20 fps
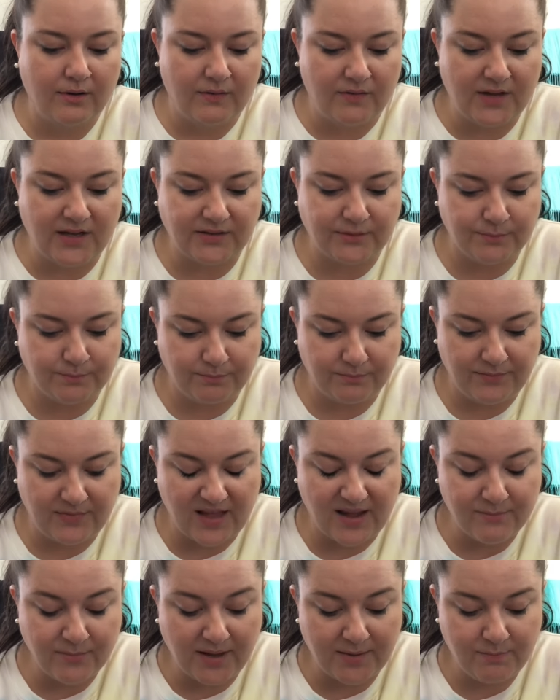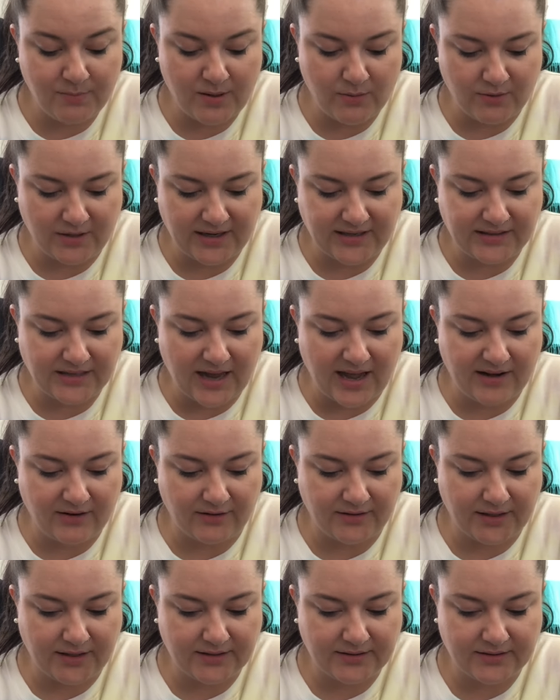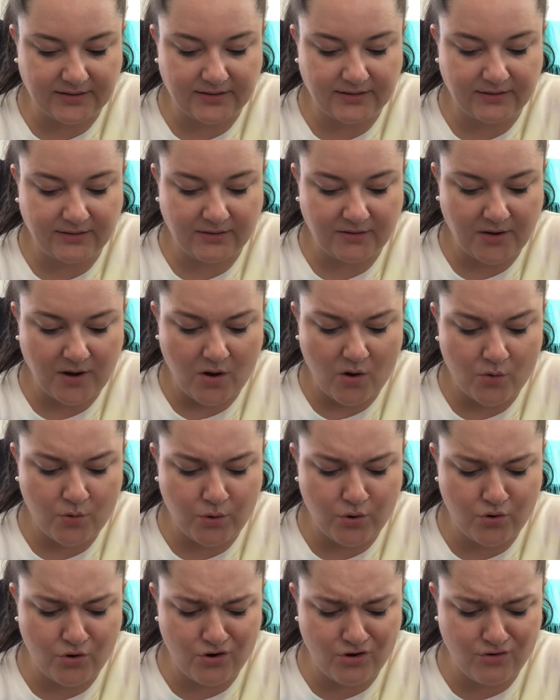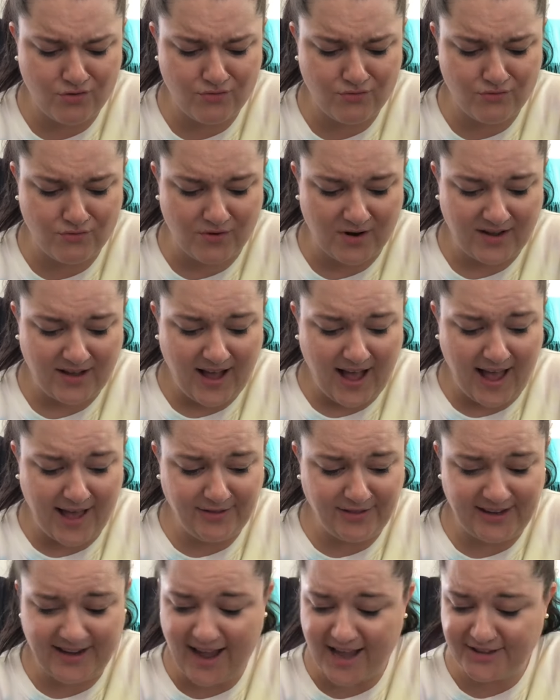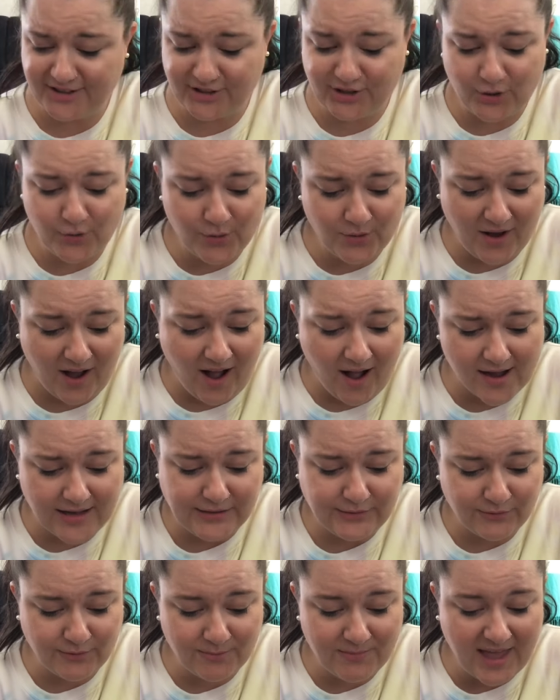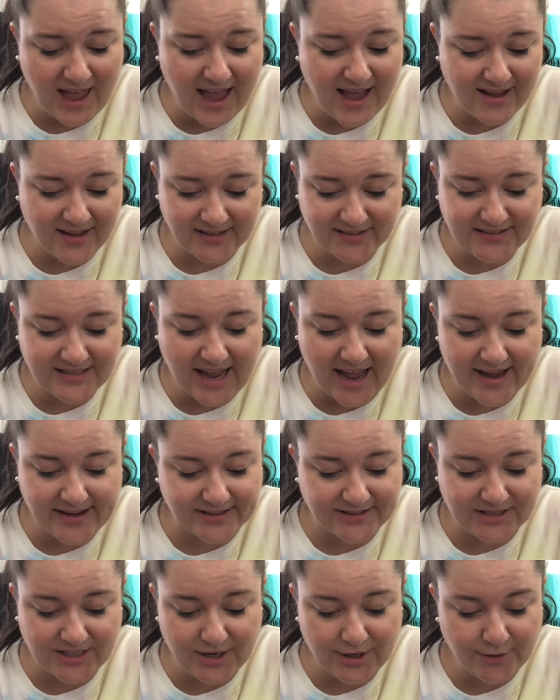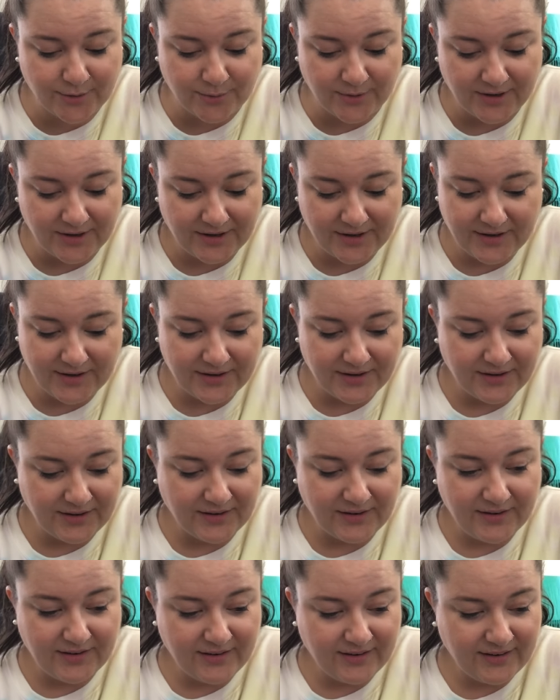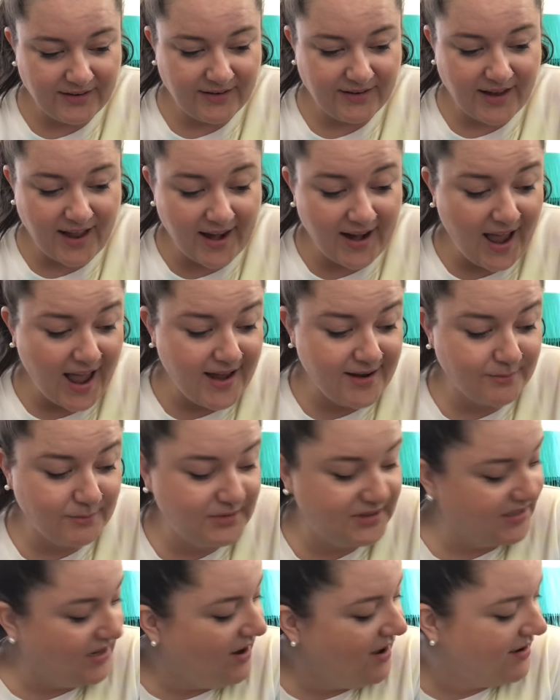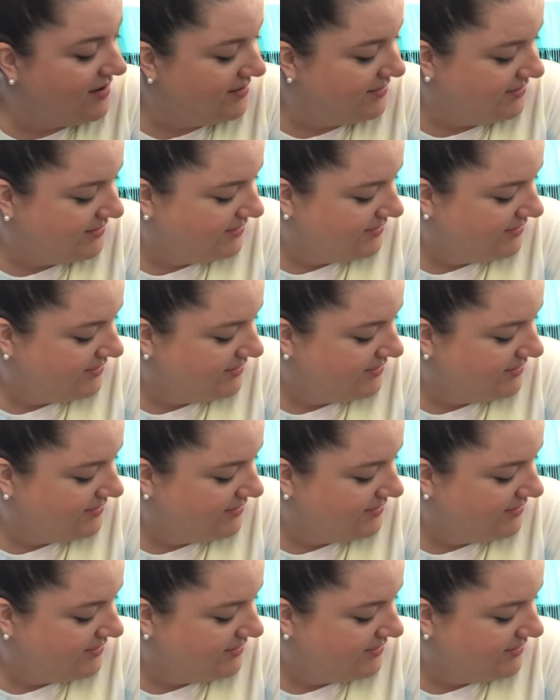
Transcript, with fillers: That's That might be what I title this. Whew! I only got two cards from that deck, too. And I am done.